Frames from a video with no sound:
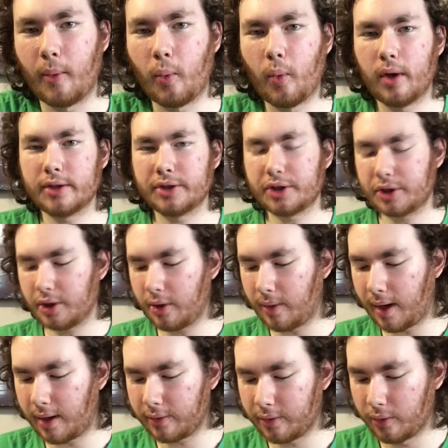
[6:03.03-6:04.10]
one show
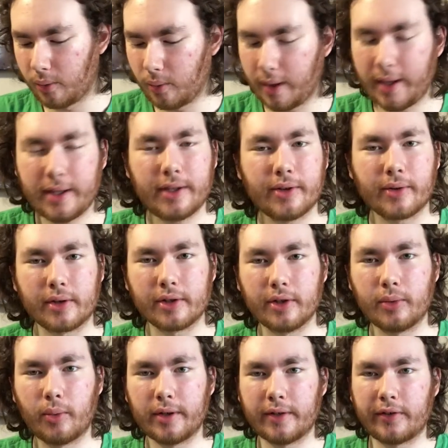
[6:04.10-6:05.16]
out of the way here, a
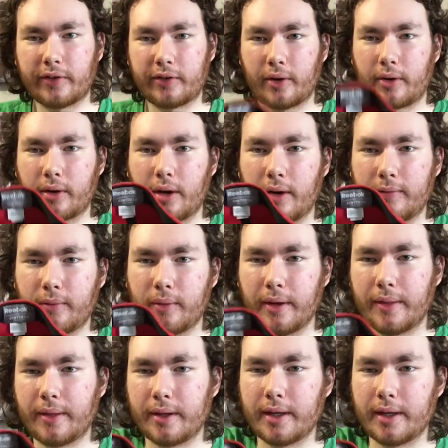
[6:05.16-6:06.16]
good one to start off with.